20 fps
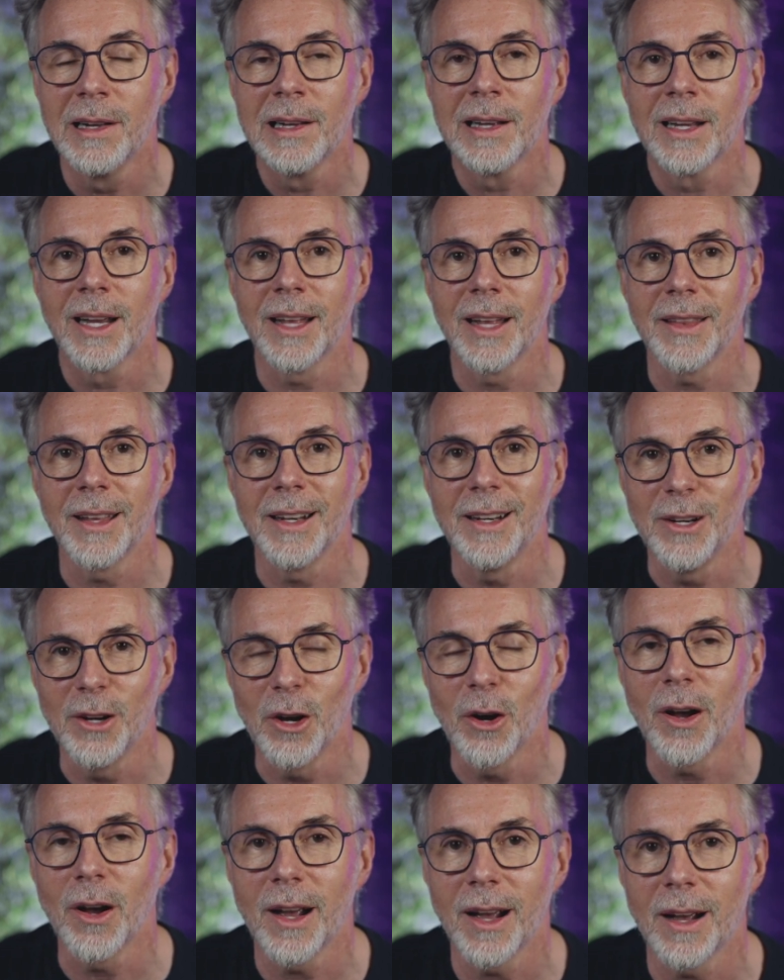and then
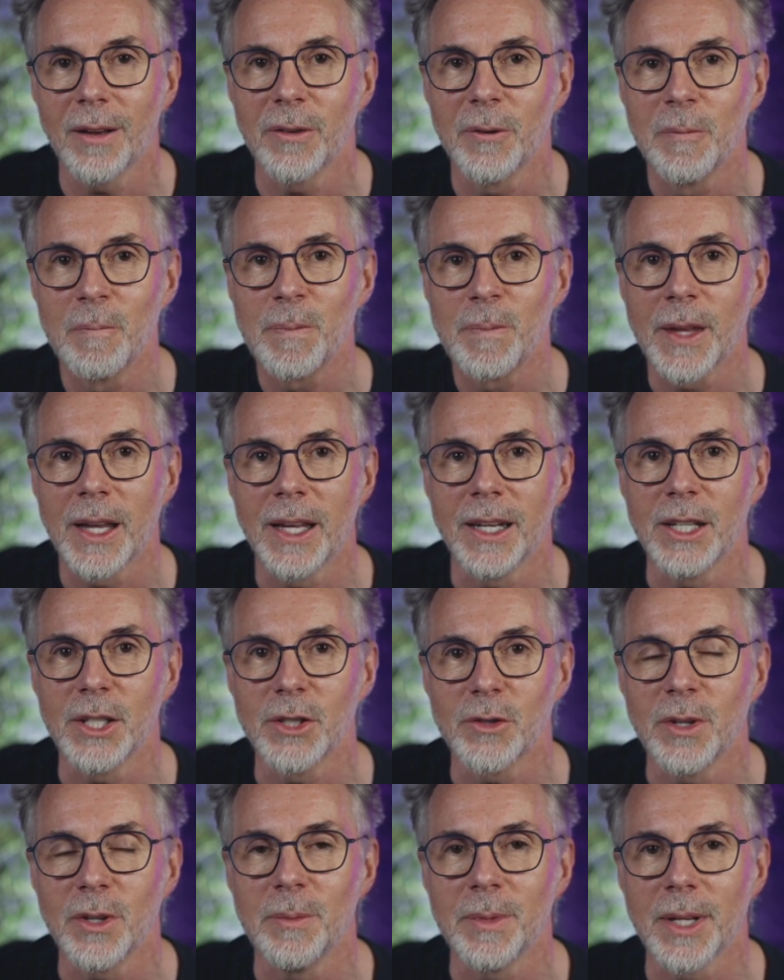not have any
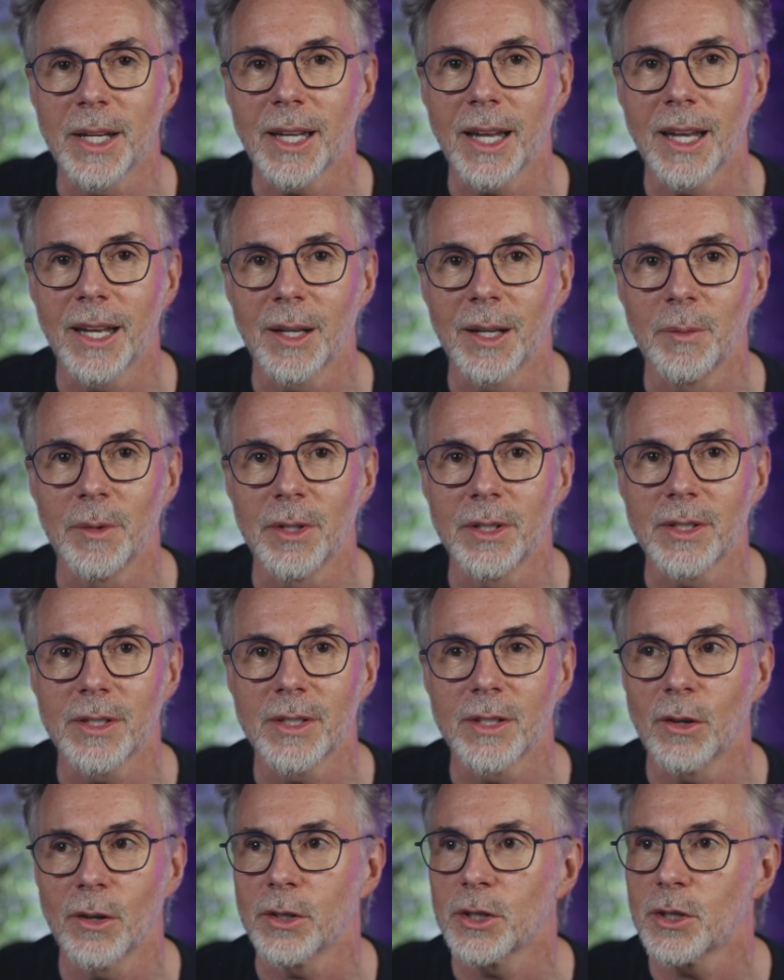Stream Deck elements
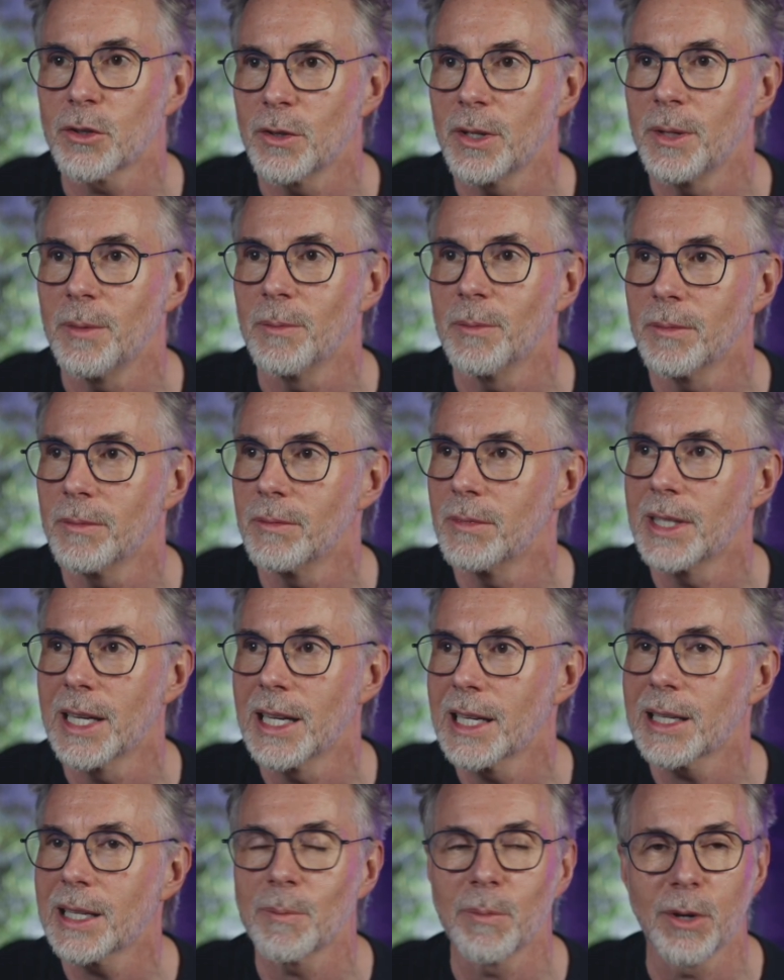or Stream
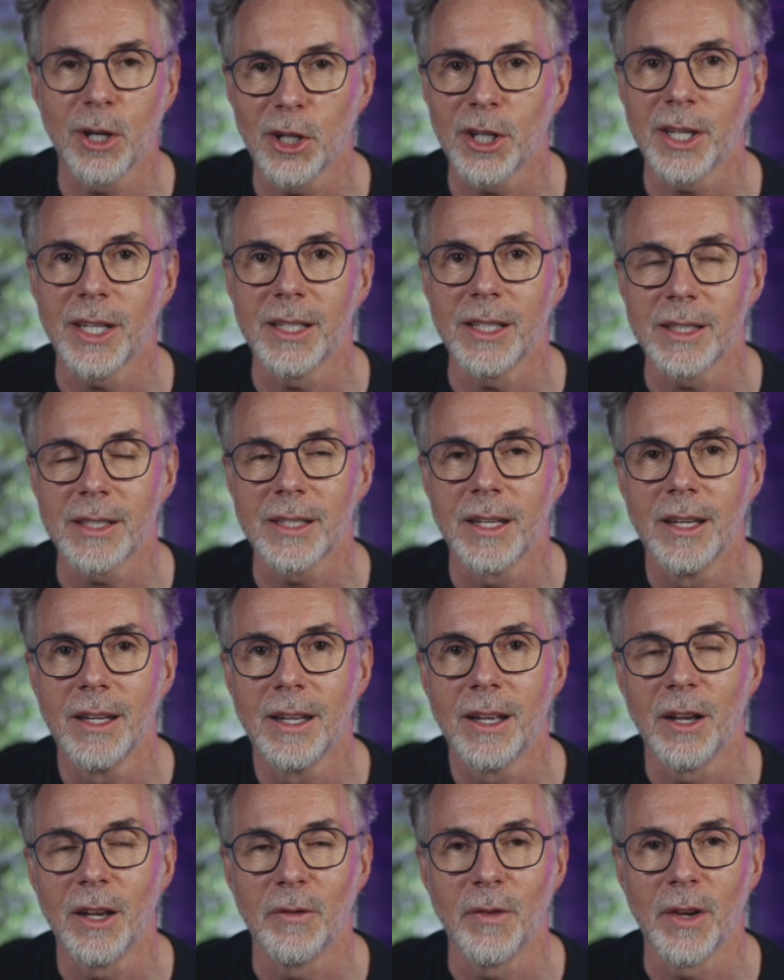Deck plugins
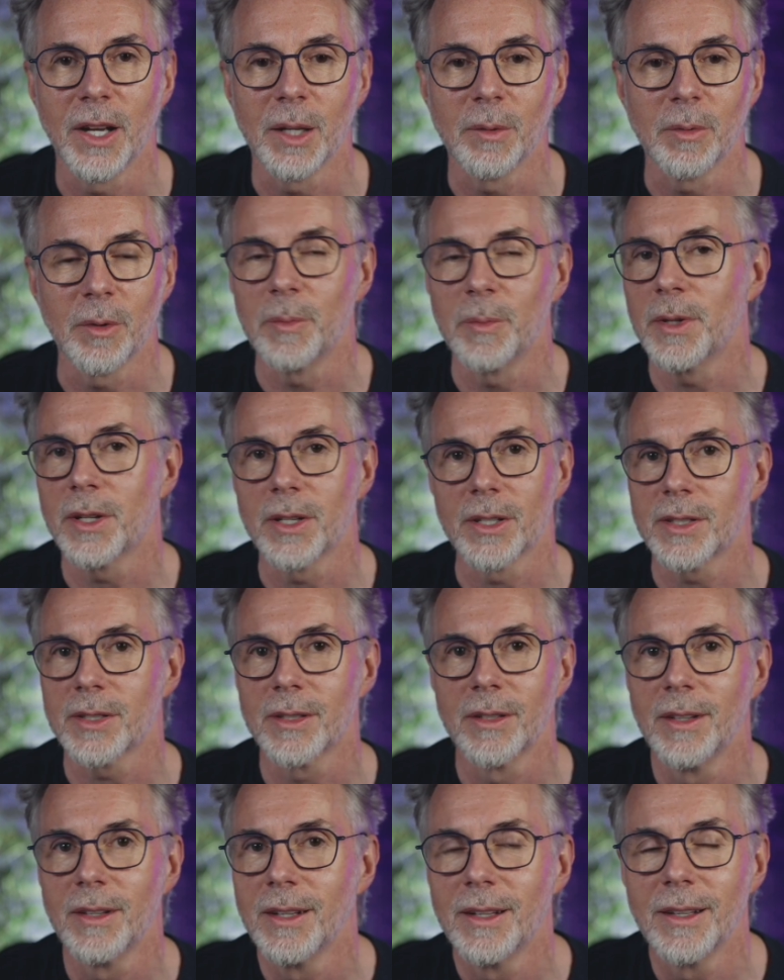available, because
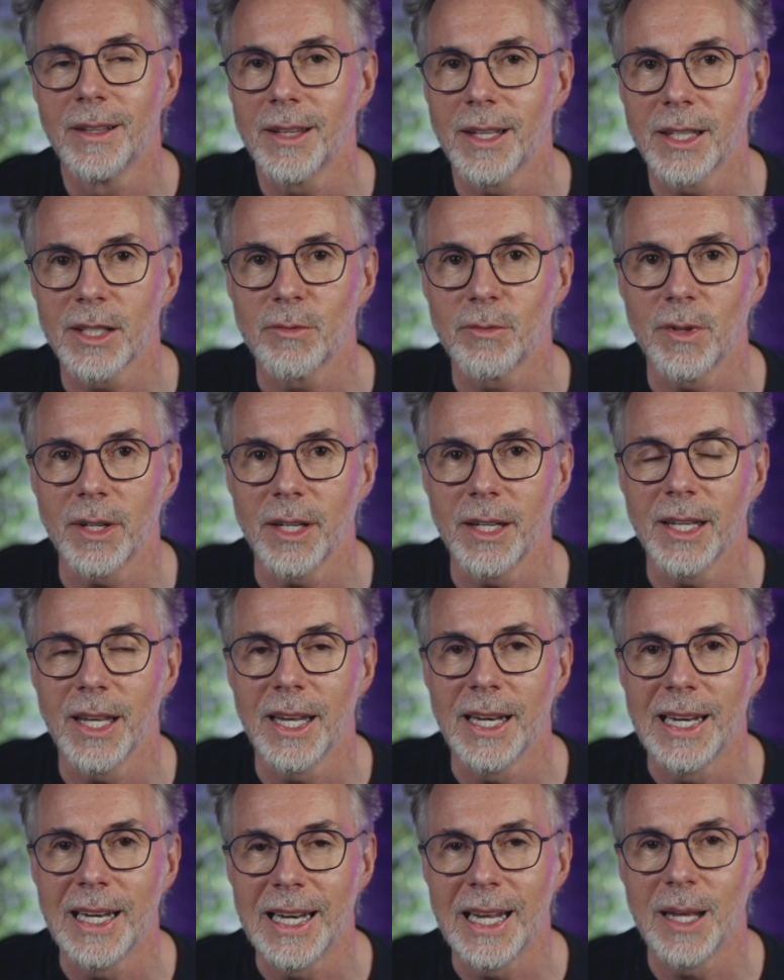that's really an
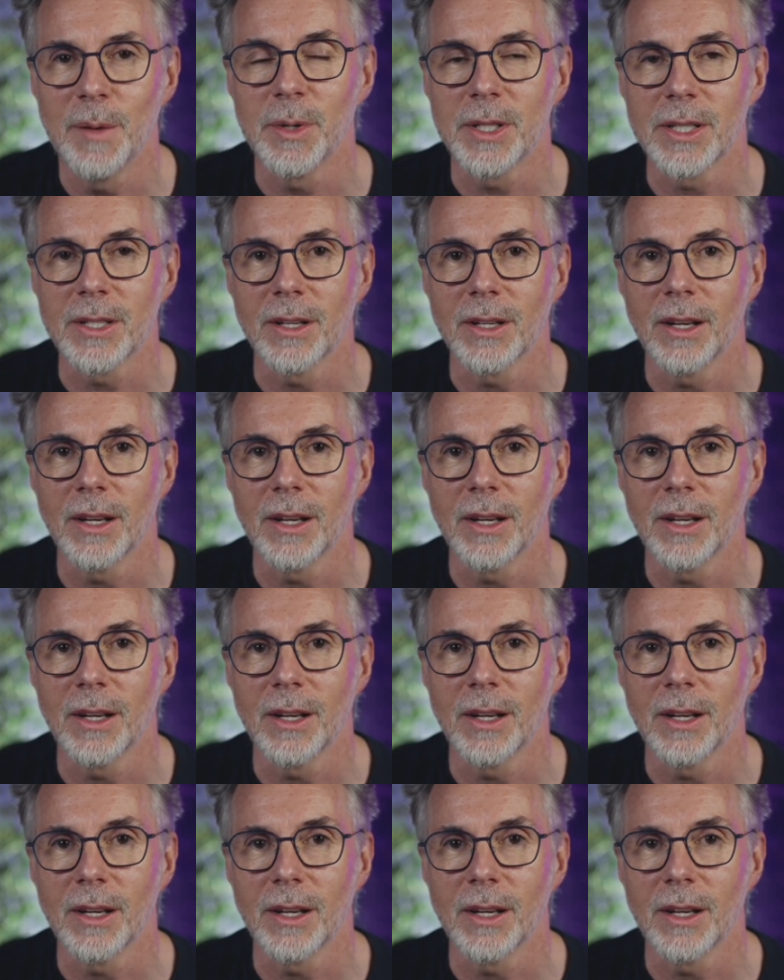inhibitor.